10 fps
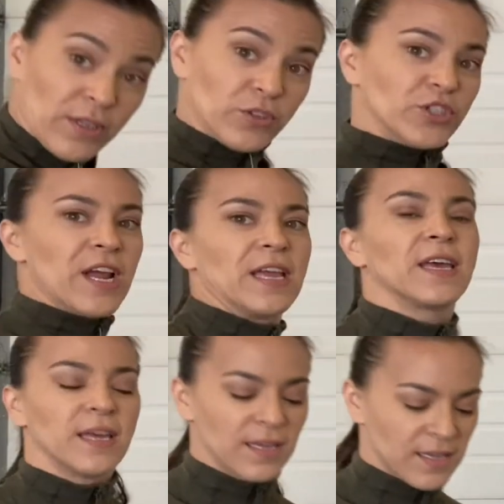shake.
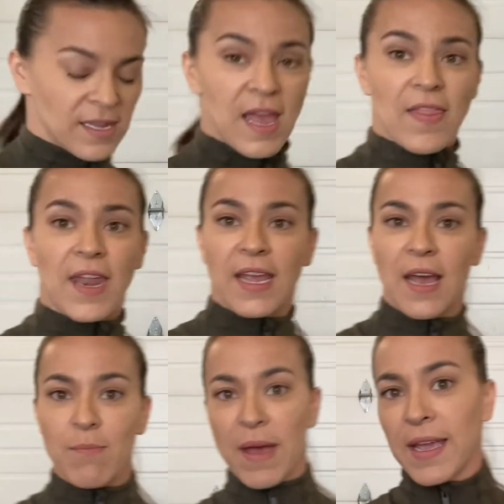And then I
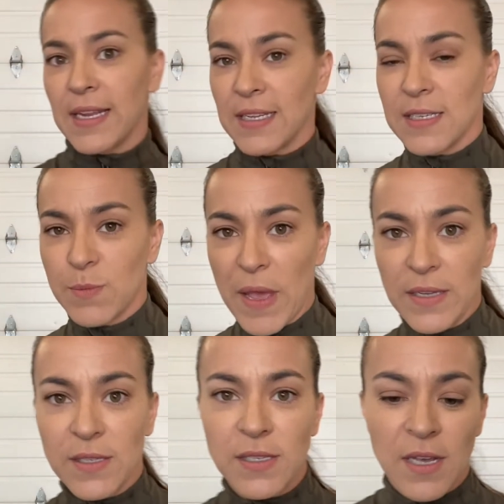come back into the
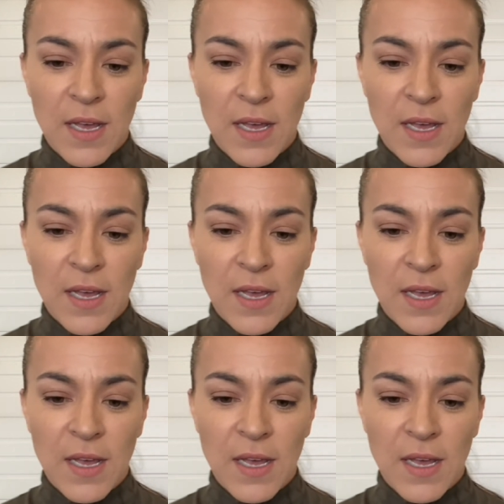space.